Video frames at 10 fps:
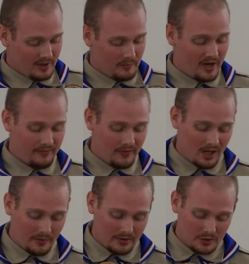By
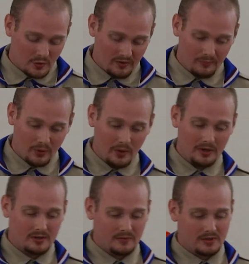following the 12
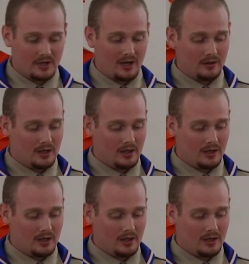points of the Scout